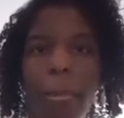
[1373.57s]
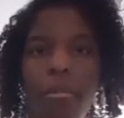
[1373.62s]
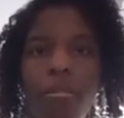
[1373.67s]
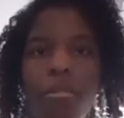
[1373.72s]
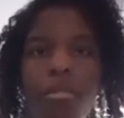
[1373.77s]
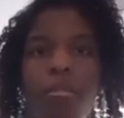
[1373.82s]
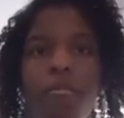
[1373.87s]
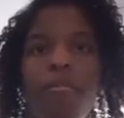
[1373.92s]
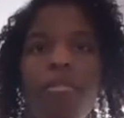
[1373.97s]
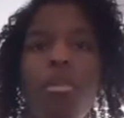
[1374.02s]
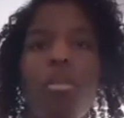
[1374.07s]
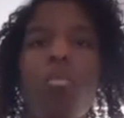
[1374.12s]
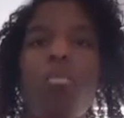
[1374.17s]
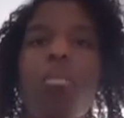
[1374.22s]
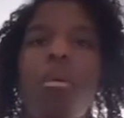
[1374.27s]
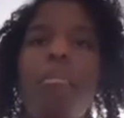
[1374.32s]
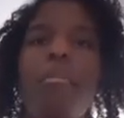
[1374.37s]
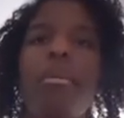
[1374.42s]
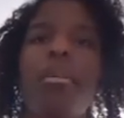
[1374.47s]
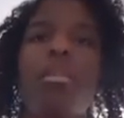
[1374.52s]
So, if you're a
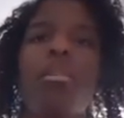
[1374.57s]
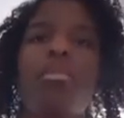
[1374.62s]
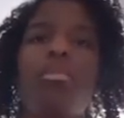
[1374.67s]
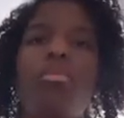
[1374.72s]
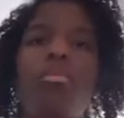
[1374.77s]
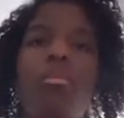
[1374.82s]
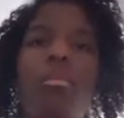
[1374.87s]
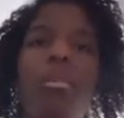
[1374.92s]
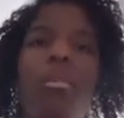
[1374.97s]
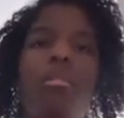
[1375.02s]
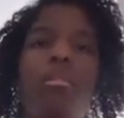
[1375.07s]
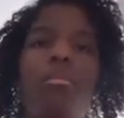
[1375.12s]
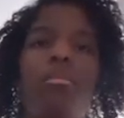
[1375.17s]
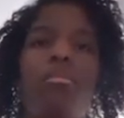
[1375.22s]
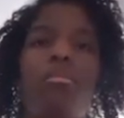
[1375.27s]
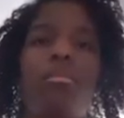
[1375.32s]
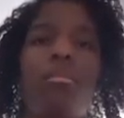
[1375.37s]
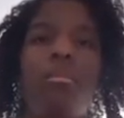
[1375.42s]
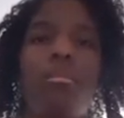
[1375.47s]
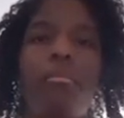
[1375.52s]
woman and you were
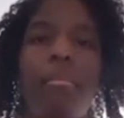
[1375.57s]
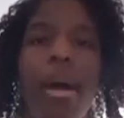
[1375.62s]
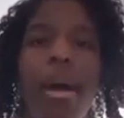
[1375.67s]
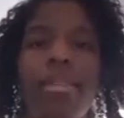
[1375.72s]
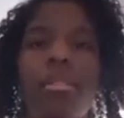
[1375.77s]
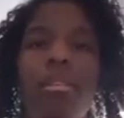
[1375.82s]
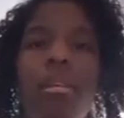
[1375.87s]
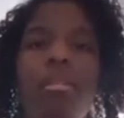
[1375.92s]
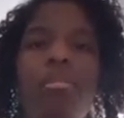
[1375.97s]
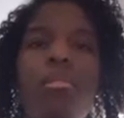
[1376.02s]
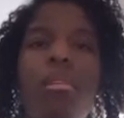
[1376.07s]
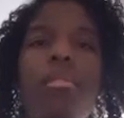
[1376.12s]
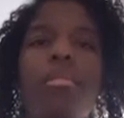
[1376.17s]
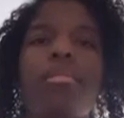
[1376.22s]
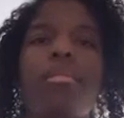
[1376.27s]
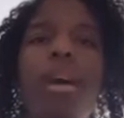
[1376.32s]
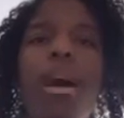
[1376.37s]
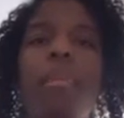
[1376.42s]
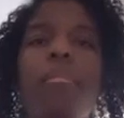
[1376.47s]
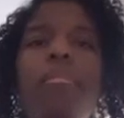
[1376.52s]
in your masculine all
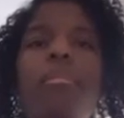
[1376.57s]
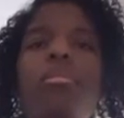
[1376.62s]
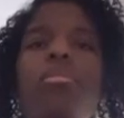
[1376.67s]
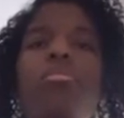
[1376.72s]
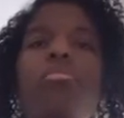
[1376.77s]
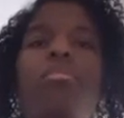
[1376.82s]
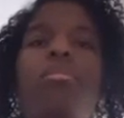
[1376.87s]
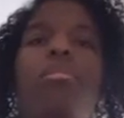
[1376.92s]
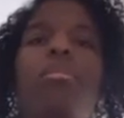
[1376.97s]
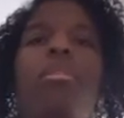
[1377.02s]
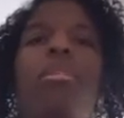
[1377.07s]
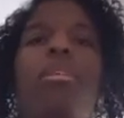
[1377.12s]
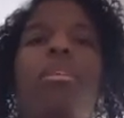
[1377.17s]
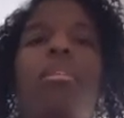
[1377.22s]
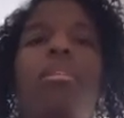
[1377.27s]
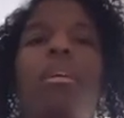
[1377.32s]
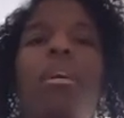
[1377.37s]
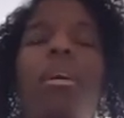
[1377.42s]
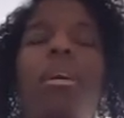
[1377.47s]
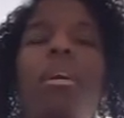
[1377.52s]
the time and you were
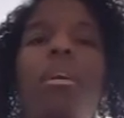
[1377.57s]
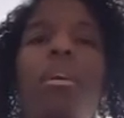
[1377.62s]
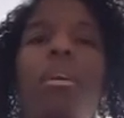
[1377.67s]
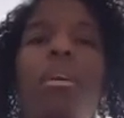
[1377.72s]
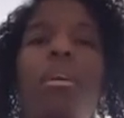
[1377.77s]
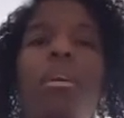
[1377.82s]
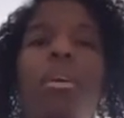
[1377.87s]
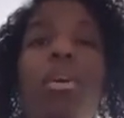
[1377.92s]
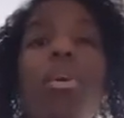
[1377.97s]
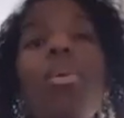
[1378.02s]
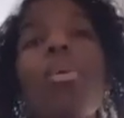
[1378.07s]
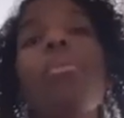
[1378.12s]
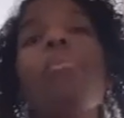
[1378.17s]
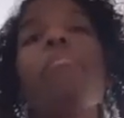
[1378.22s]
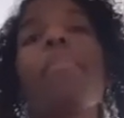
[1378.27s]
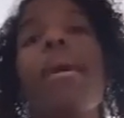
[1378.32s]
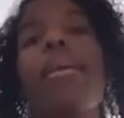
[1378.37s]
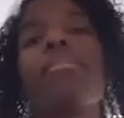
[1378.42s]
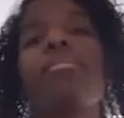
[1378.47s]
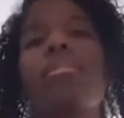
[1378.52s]
in a
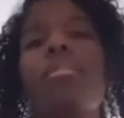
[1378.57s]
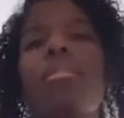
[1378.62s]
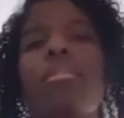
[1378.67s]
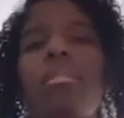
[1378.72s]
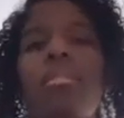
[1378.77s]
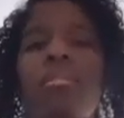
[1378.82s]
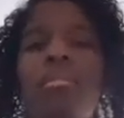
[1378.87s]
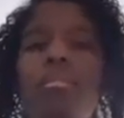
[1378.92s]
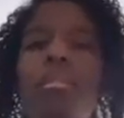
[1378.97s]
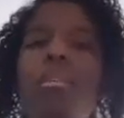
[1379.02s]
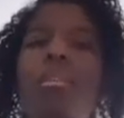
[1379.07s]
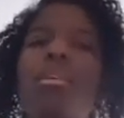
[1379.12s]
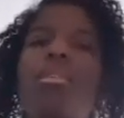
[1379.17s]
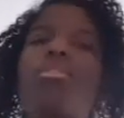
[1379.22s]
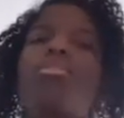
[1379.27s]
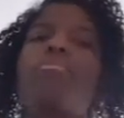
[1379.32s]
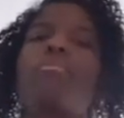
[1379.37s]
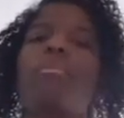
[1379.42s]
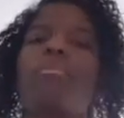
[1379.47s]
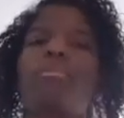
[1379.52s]
hurt masculine,
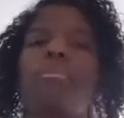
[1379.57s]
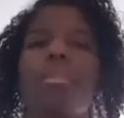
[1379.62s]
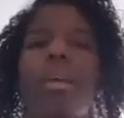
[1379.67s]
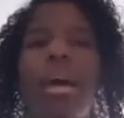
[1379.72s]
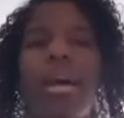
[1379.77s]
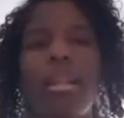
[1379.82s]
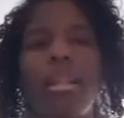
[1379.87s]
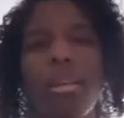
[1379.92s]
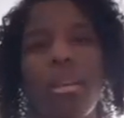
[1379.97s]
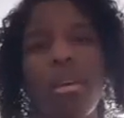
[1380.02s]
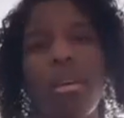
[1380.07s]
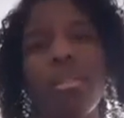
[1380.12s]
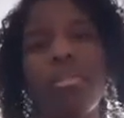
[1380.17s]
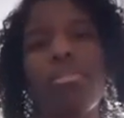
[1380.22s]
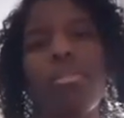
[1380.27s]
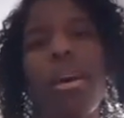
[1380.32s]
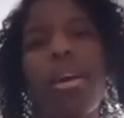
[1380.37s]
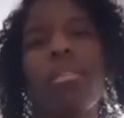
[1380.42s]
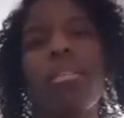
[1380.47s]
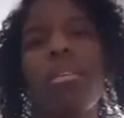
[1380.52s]
you most likely
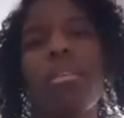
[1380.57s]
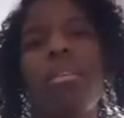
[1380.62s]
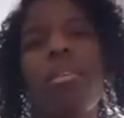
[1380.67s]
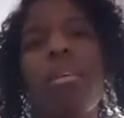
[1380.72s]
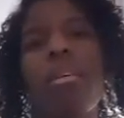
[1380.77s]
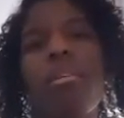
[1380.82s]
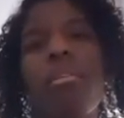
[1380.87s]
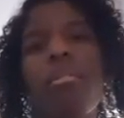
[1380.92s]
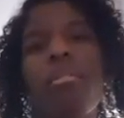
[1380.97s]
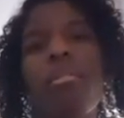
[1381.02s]
attracted a